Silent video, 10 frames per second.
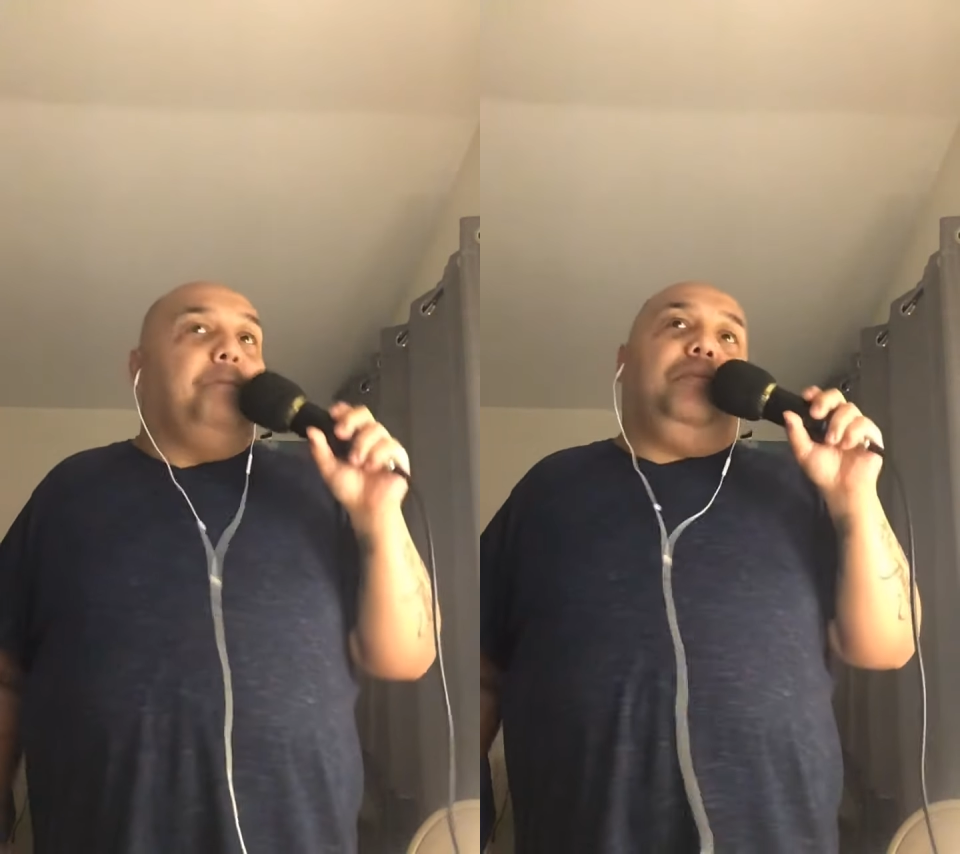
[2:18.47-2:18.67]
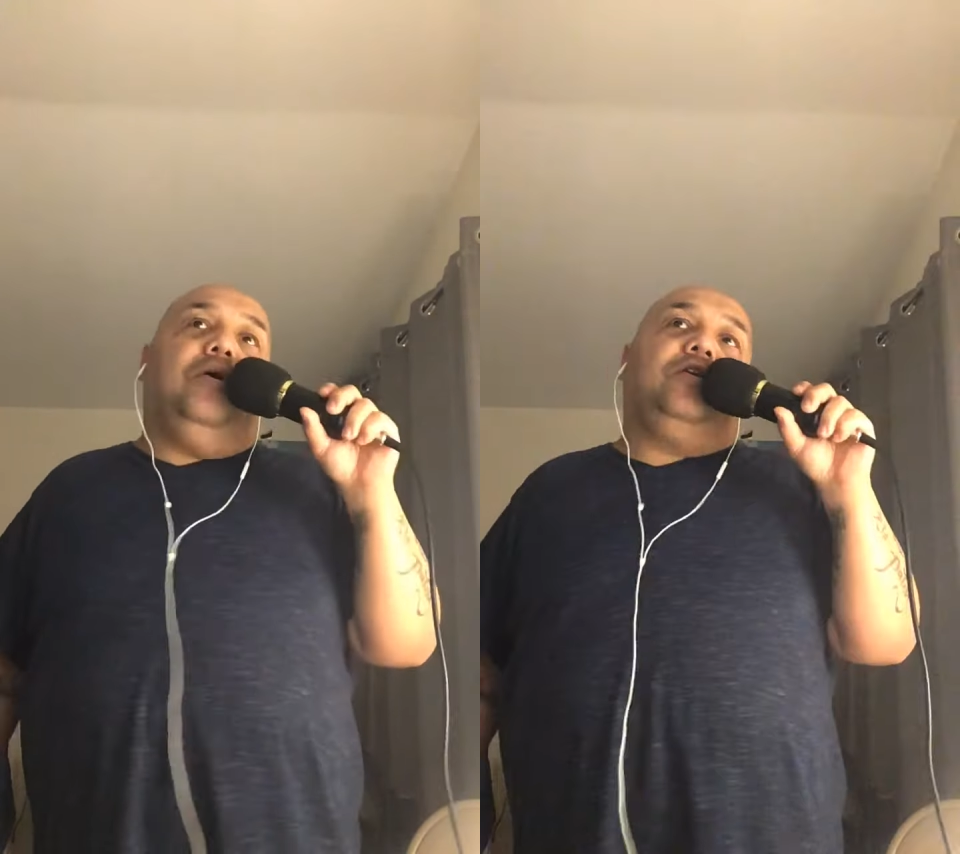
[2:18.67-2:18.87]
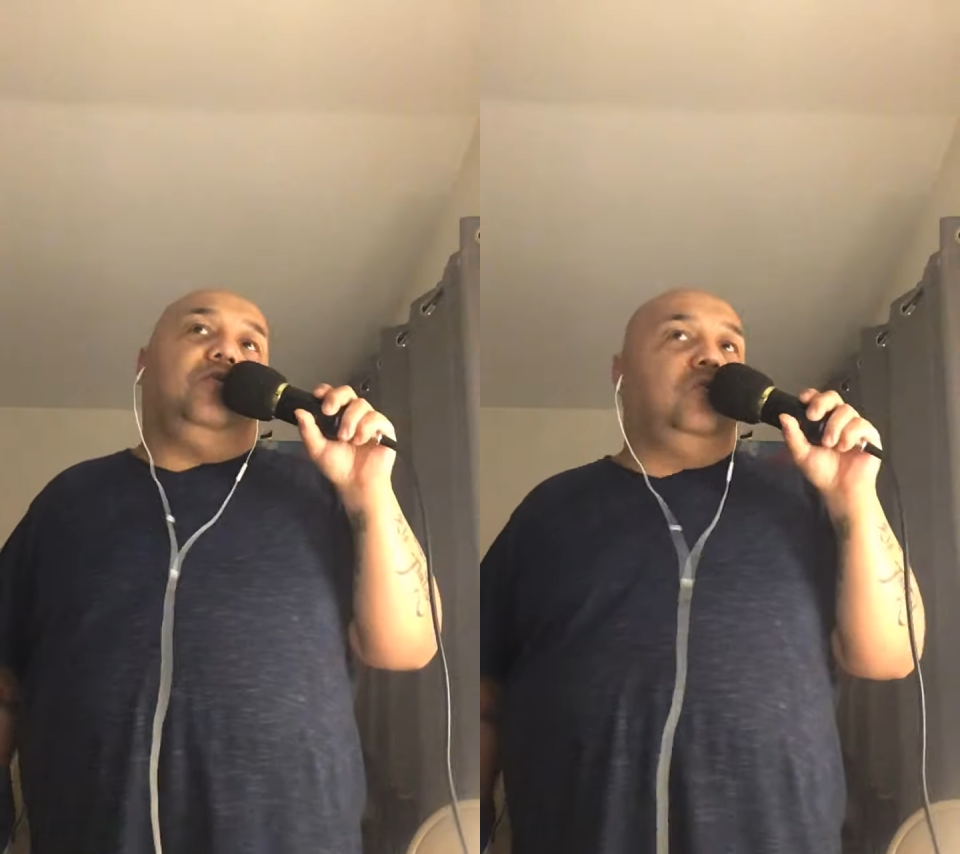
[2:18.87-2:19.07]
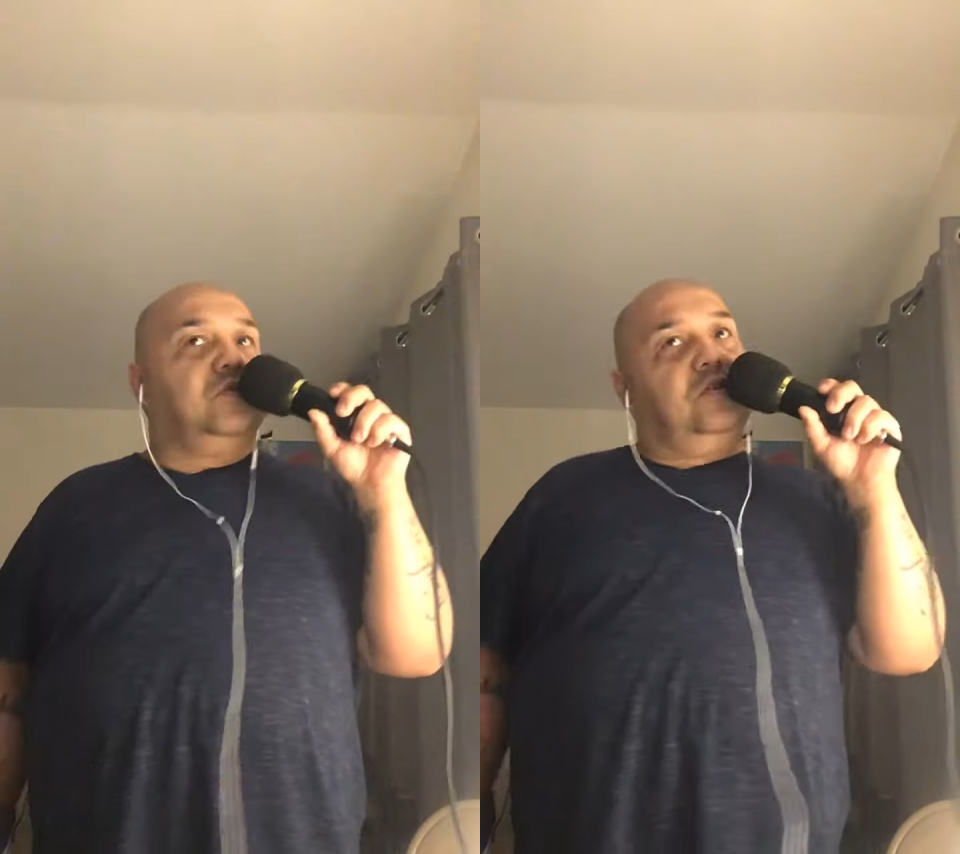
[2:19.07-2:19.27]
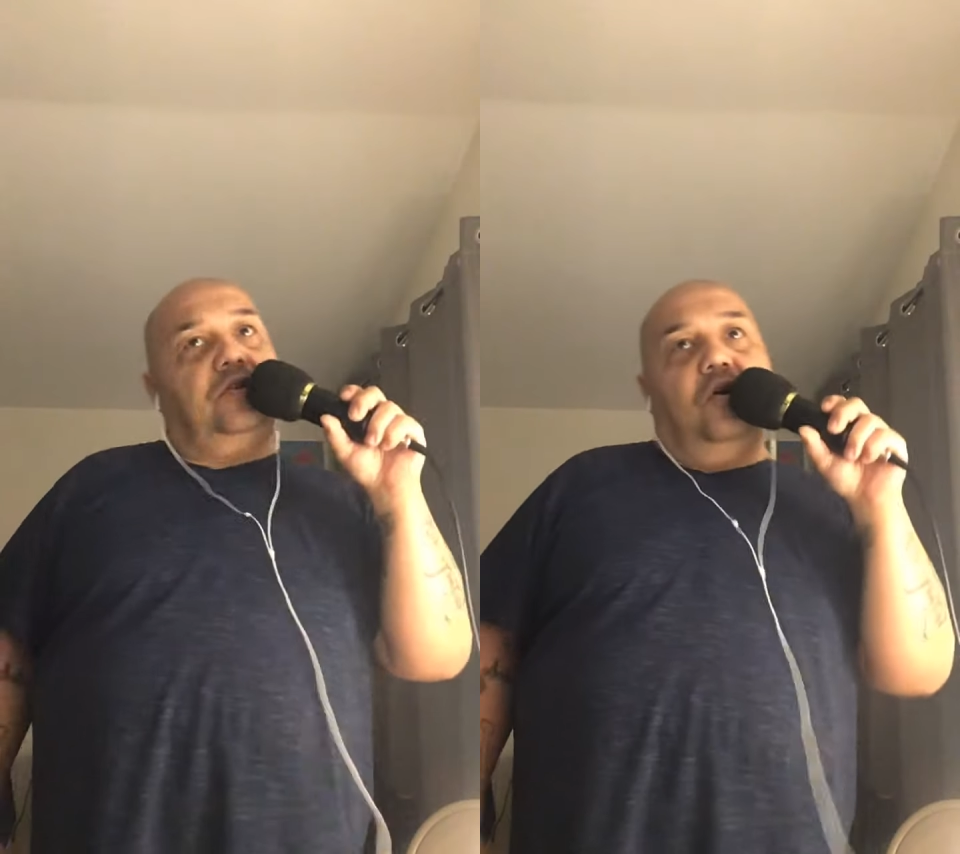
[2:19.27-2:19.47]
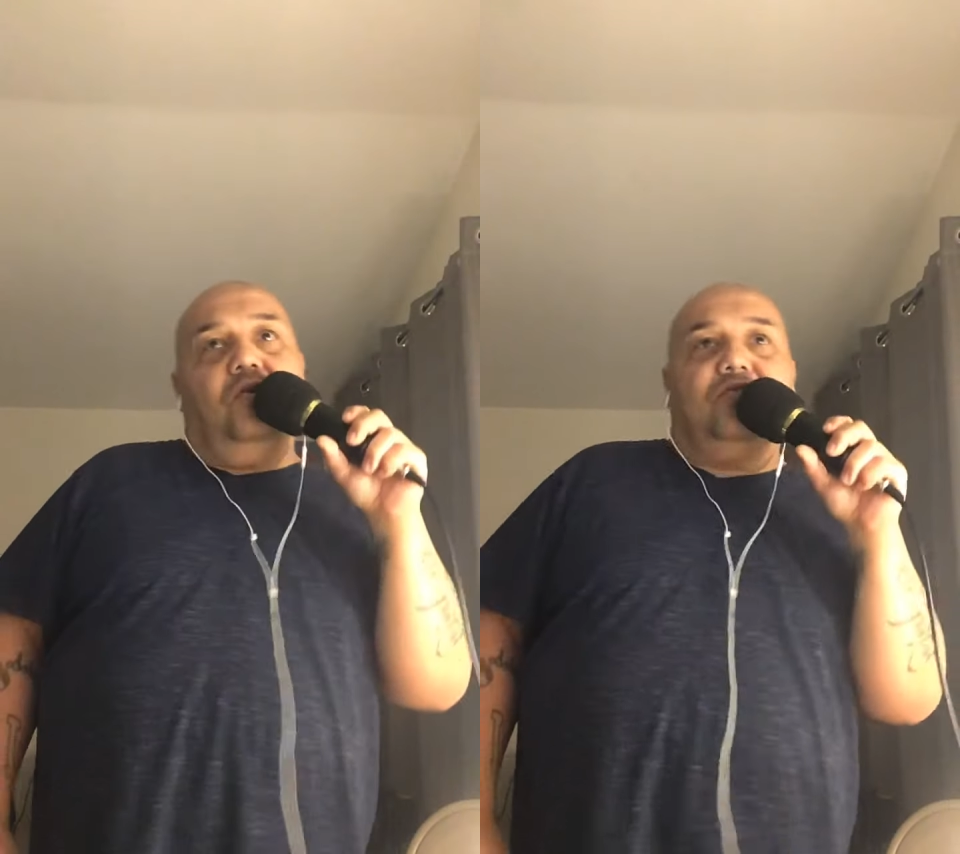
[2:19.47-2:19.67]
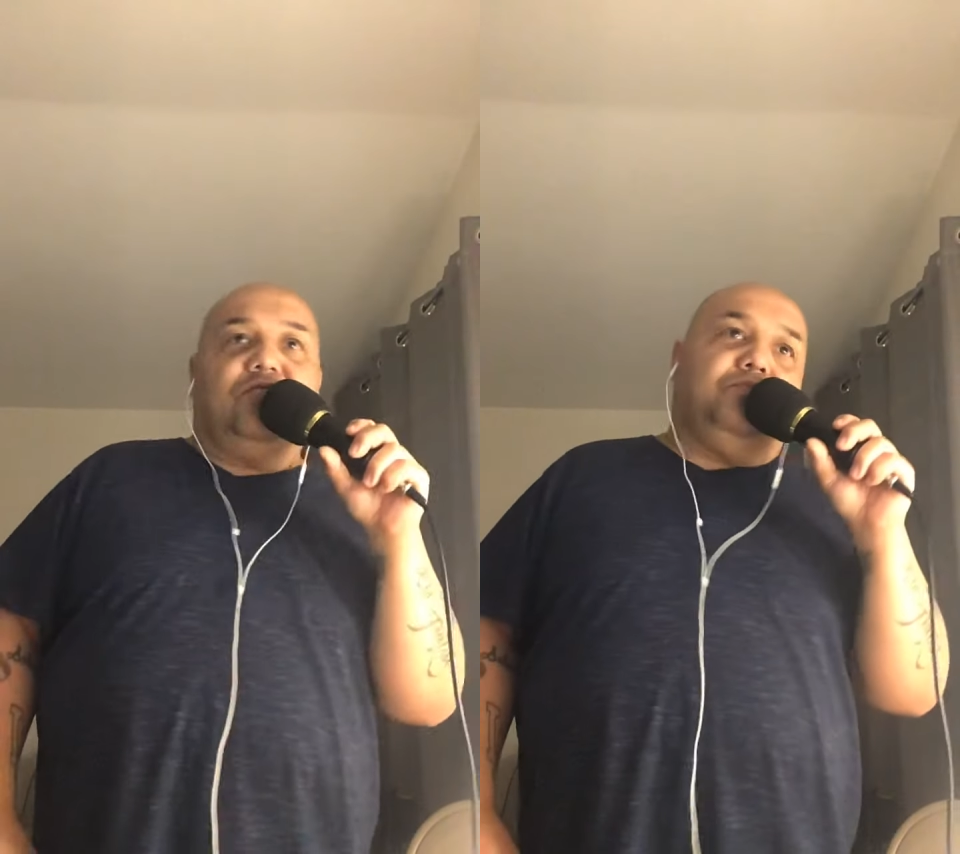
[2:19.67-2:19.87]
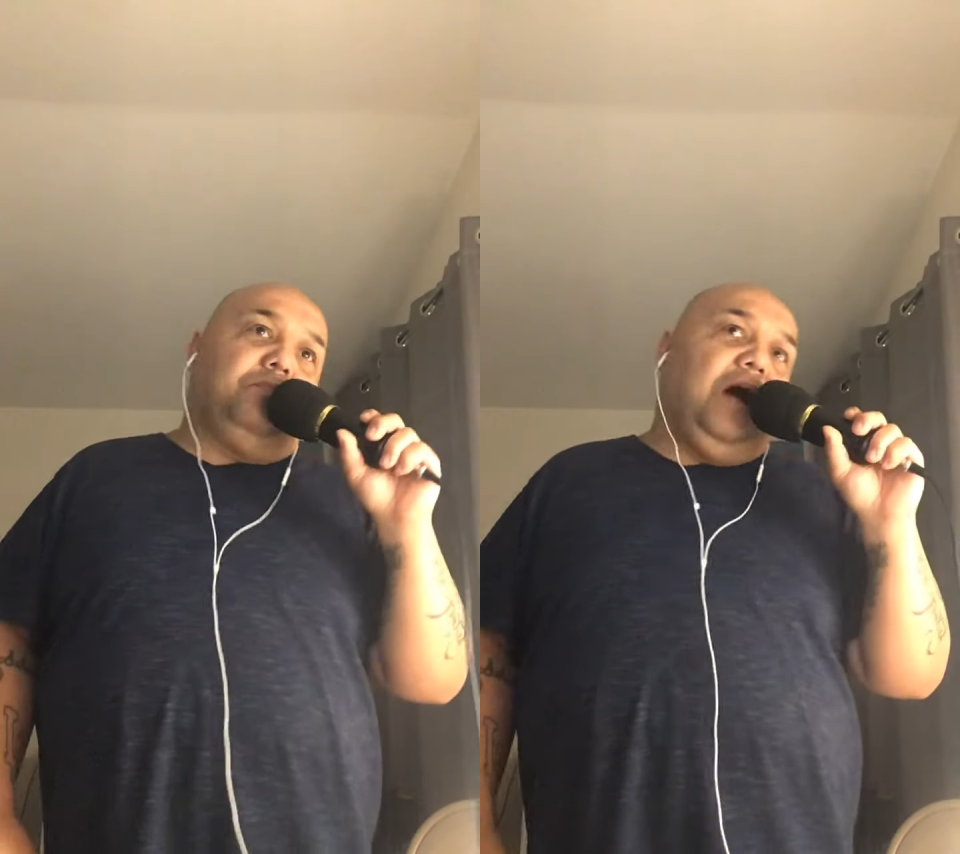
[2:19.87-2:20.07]
Put it with the no. This
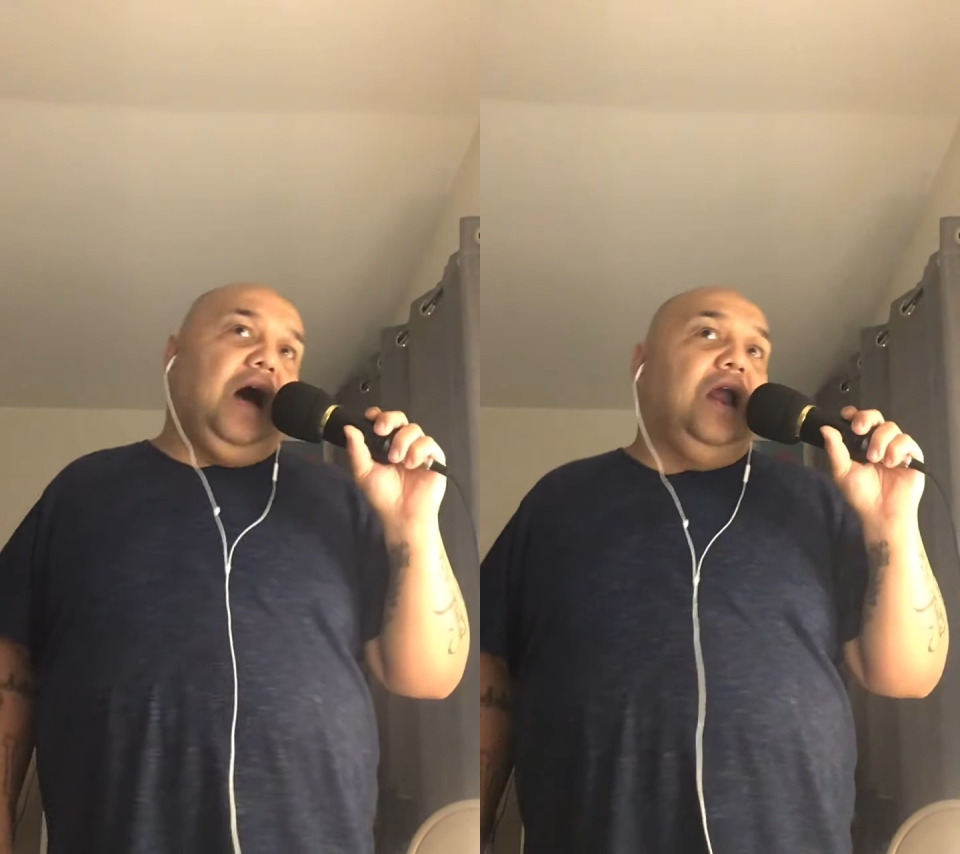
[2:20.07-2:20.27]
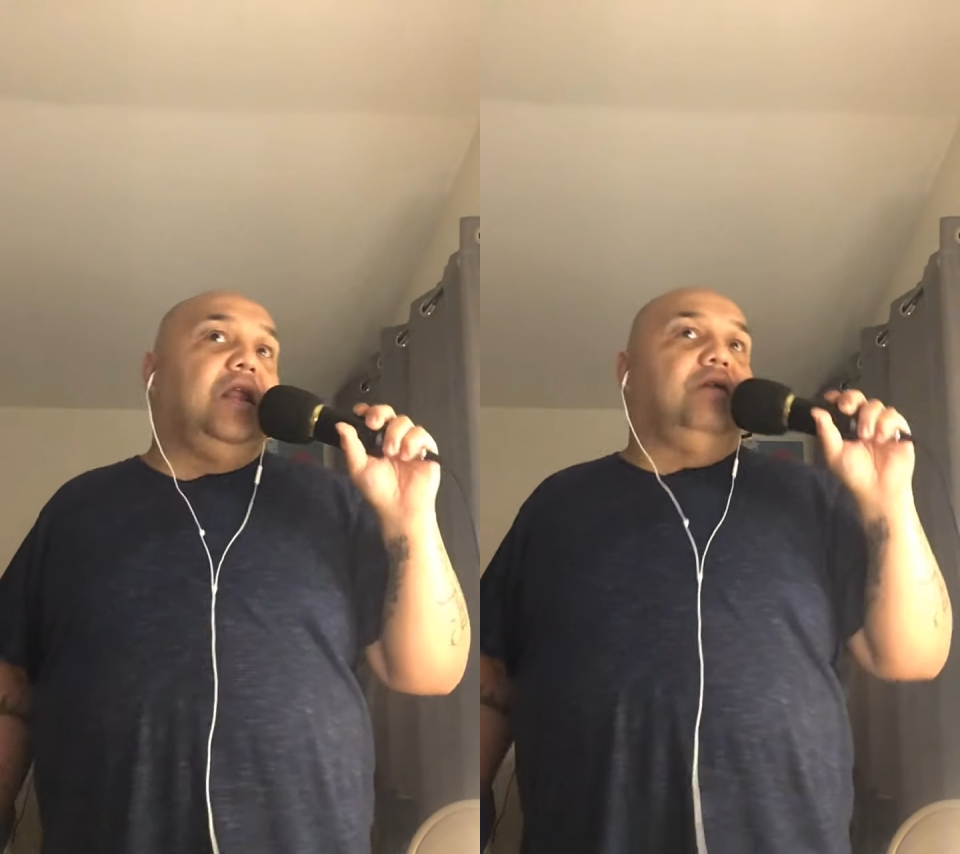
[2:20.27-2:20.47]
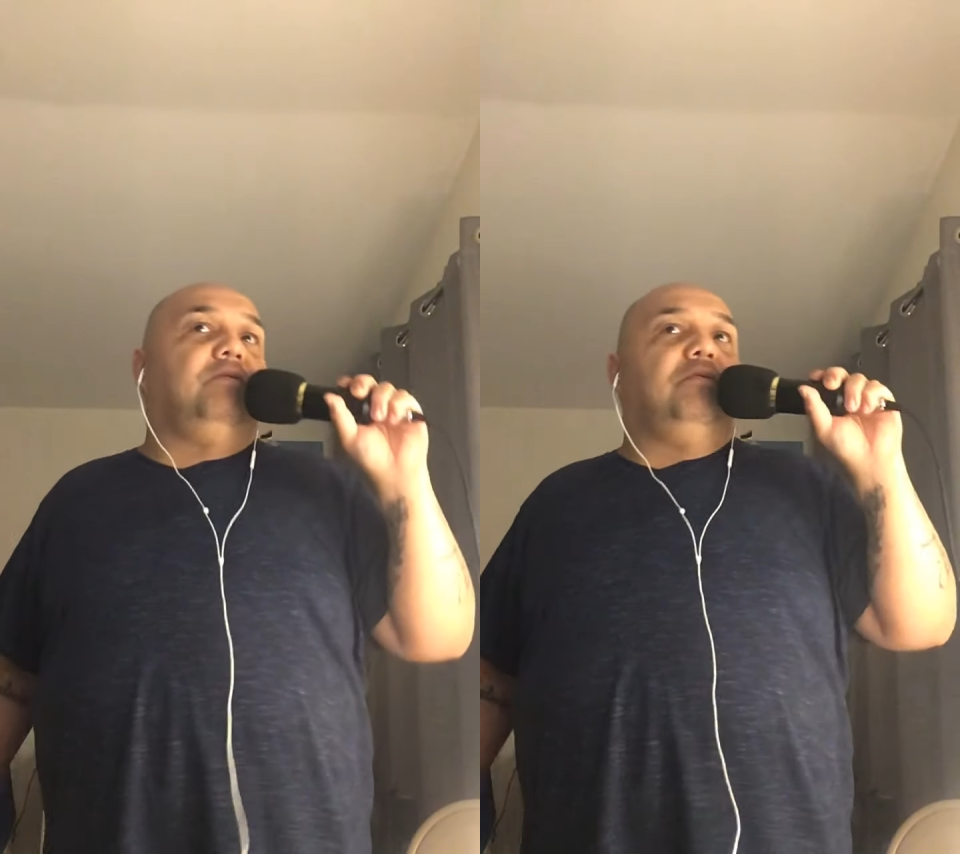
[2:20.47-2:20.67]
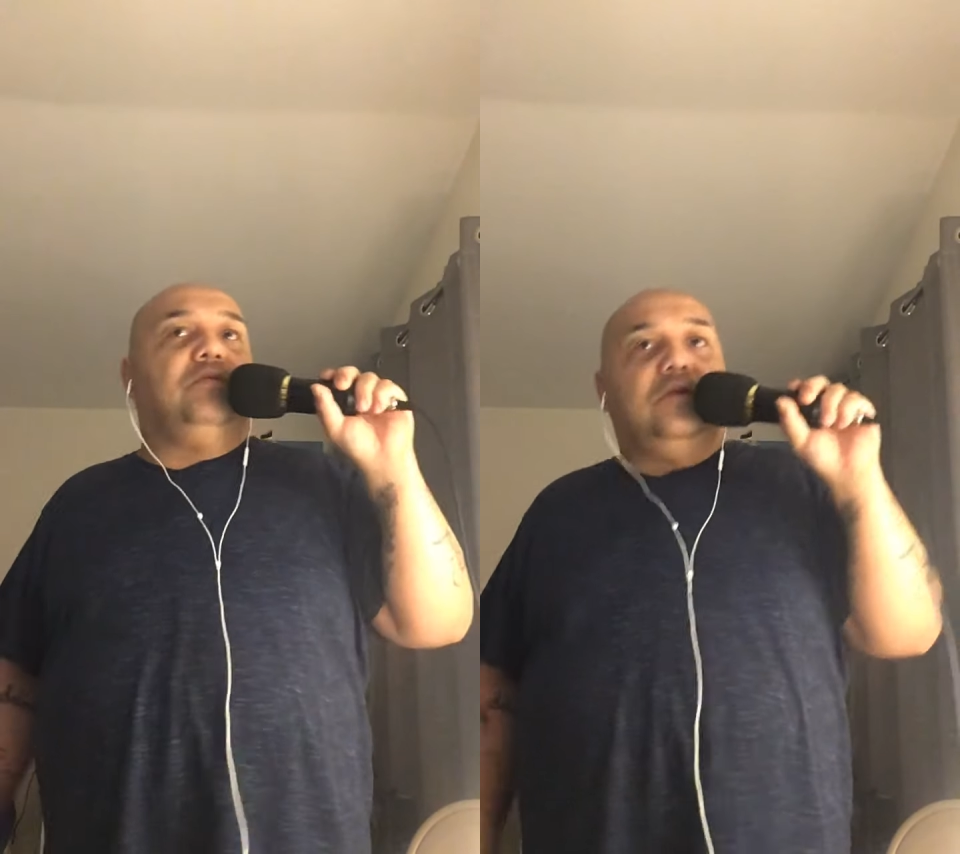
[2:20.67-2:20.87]
is my little.